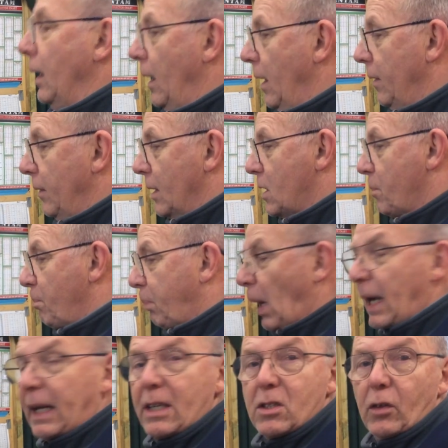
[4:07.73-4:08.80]
in the
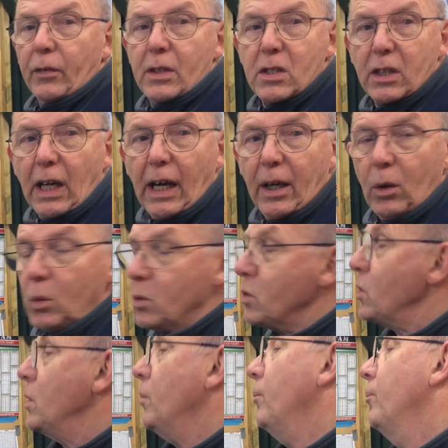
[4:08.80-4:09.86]
brackets on the
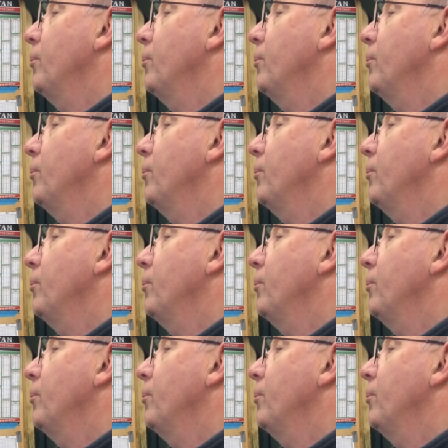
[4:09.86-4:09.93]
scales,